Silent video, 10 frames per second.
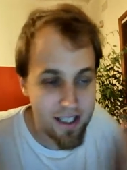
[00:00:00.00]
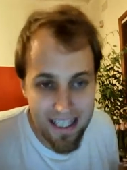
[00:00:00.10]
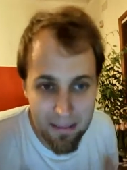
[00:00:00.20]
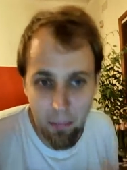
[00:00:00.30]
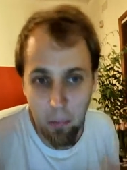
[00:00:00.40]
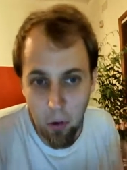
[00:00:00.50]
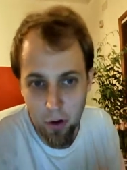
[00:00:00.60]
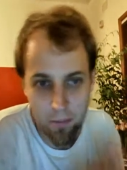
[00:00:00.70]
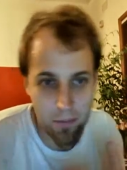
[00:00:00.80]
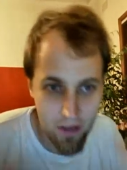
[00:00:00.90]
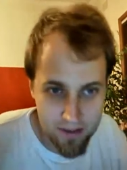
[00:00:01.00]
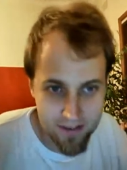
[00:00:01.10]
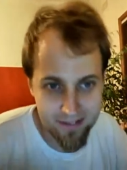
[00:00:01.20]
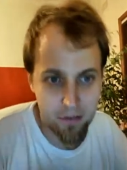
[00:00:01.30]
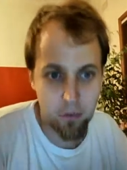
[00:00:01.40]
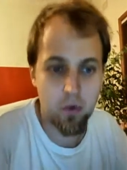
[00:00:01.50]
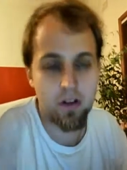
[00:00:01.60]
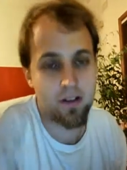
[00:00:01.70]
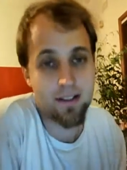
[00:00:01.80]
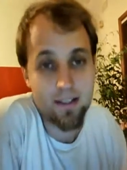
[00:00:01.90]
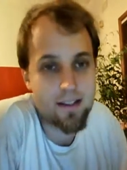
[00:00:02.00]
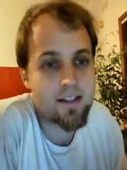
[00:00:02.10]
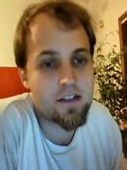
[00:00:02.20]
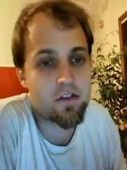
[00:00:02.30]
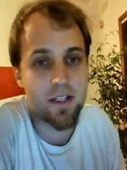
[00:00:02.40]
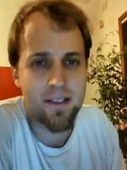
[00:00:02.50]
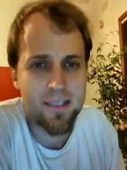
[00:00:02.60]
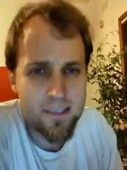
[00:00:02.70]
important parts of the world and history.